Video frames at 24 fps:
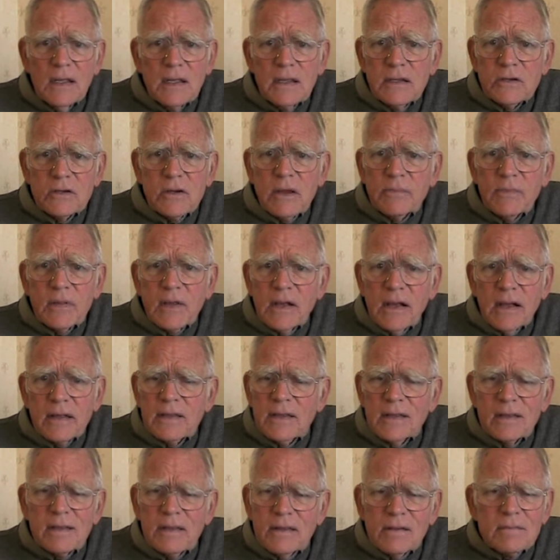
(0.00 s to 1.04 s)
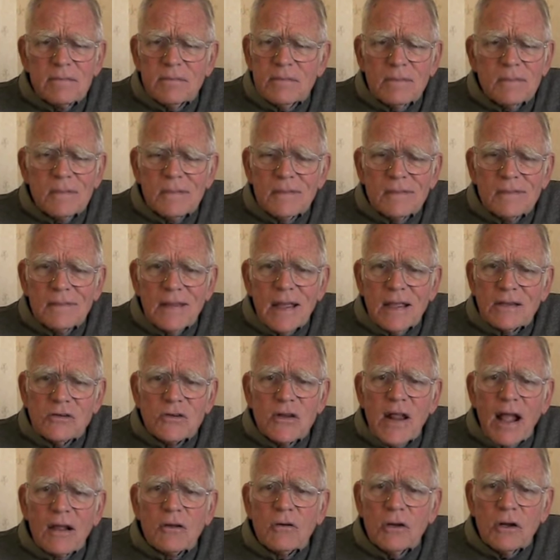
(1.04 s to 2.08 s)
something like that,
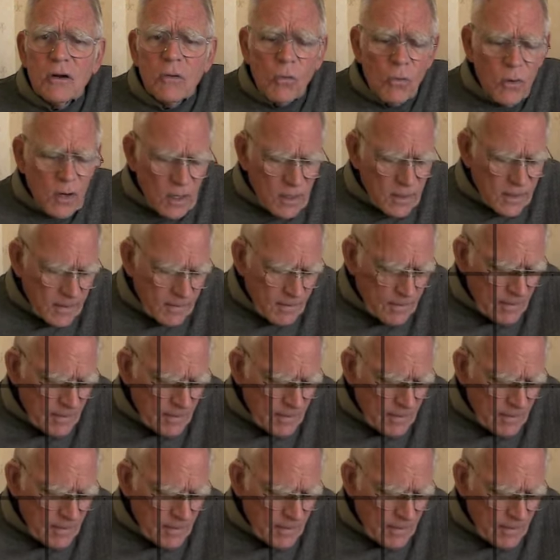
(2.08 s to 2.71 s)
that's not going to work.